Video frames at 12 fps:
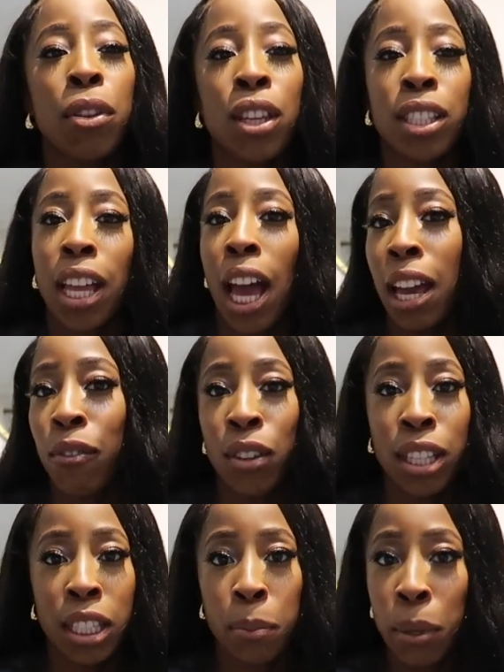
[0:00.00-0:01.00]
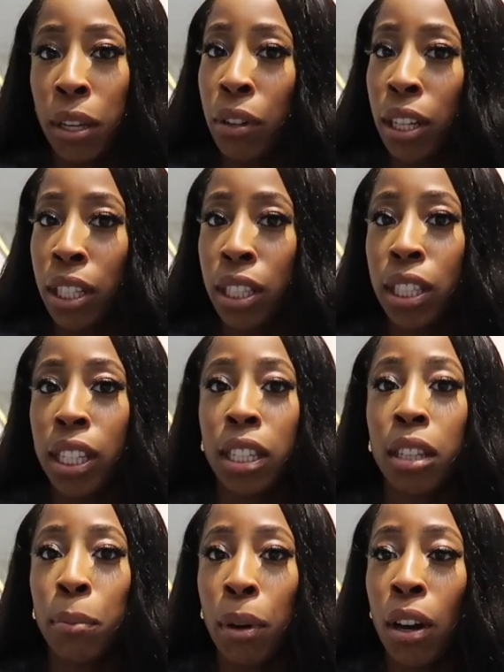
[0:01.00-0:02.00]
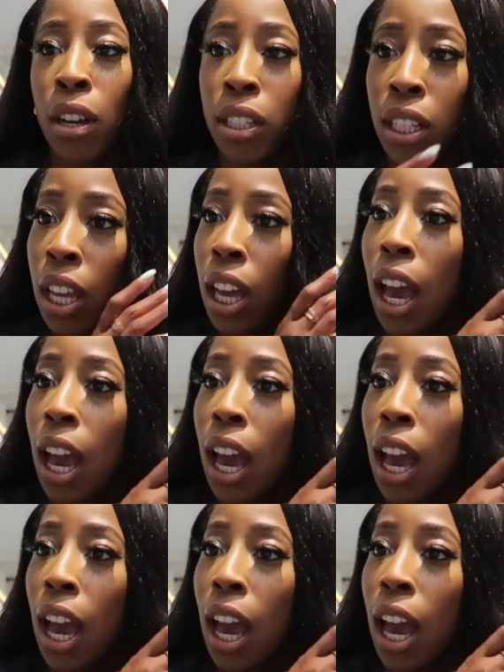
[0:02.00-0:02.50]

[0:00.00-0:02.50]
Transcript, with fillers: the things that I've experienced in the past